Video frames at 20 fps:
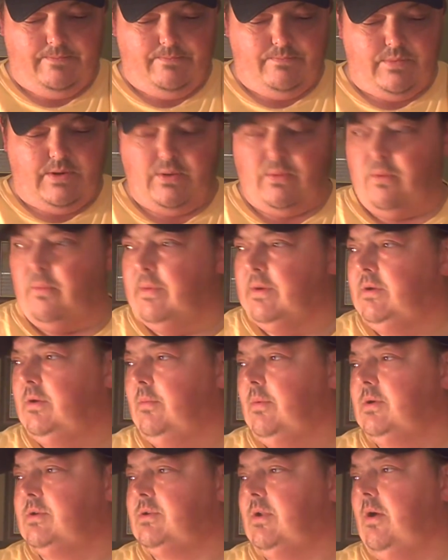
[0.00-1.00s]
But it won't be too
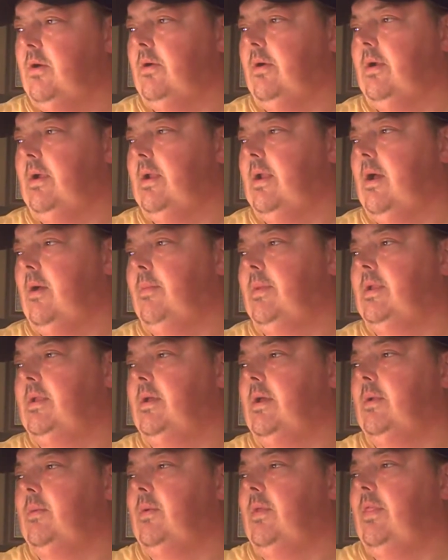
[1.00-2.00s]
much longer, and I'll be
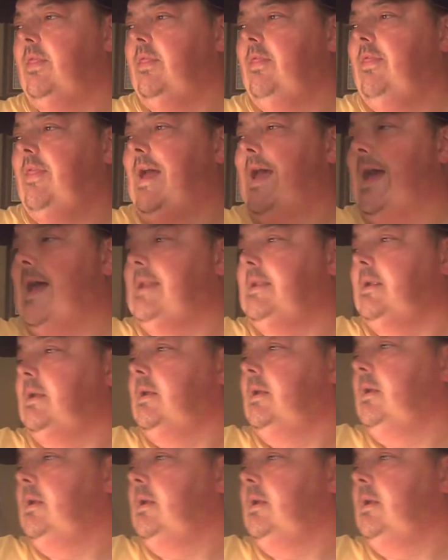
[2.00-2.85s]
done with that.